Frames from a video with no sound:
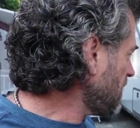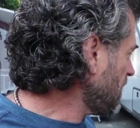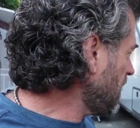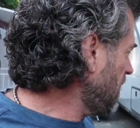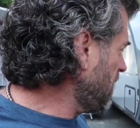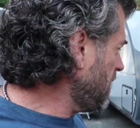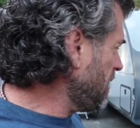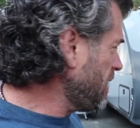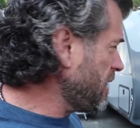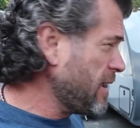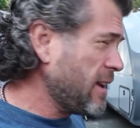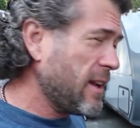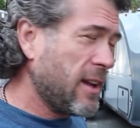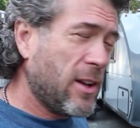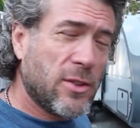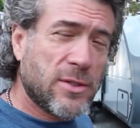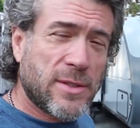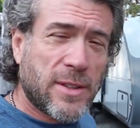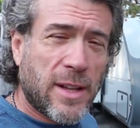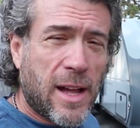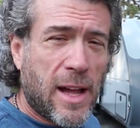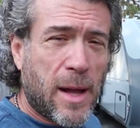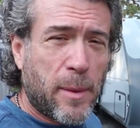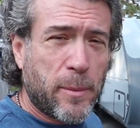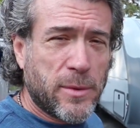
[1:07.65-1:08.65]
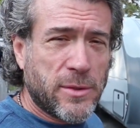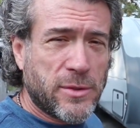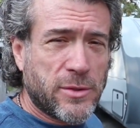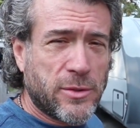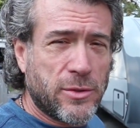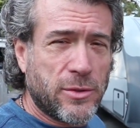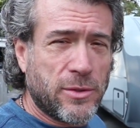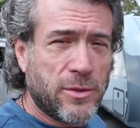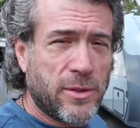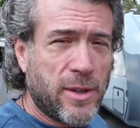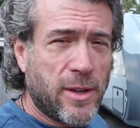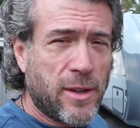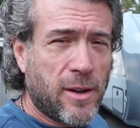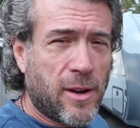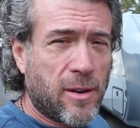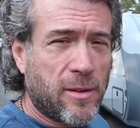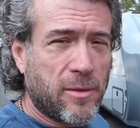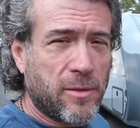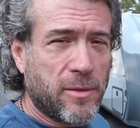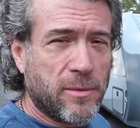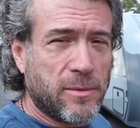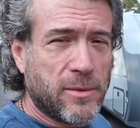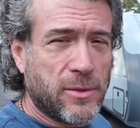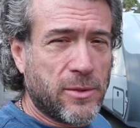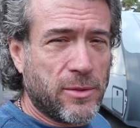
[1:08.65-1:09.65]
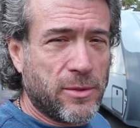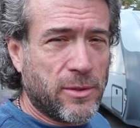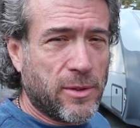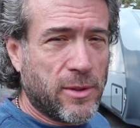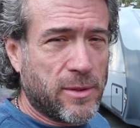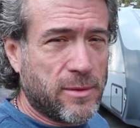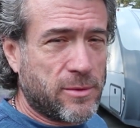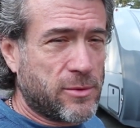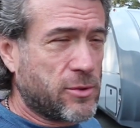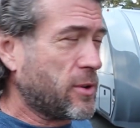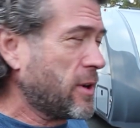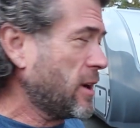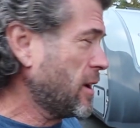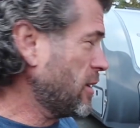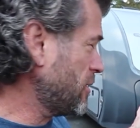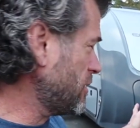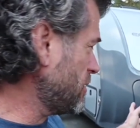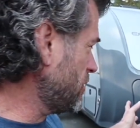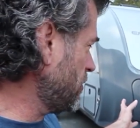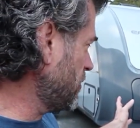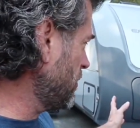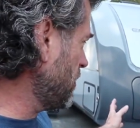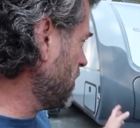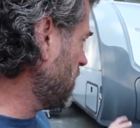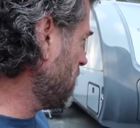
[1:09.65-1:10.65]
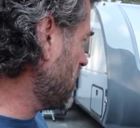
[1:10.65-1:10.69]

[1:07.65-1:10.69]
Anything else that happens to the trailer, to the